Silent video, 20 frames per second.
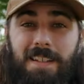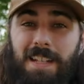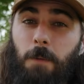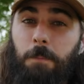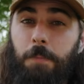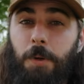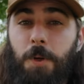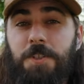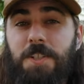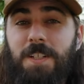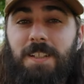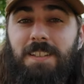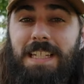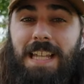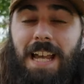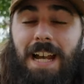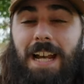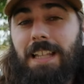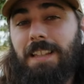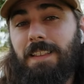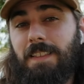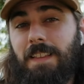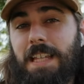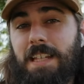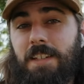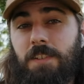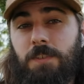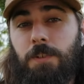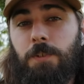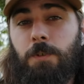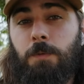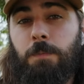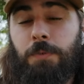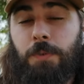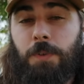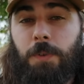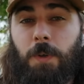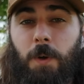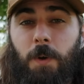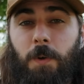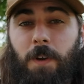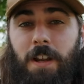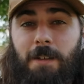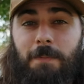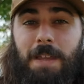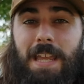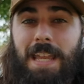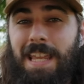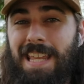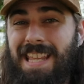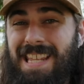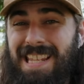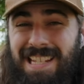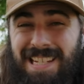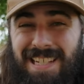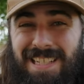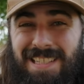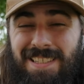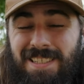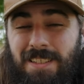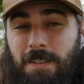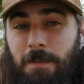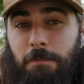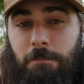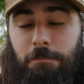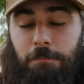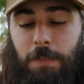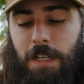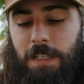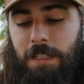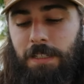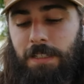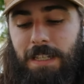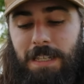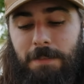Now, personally, I like to program a custom button.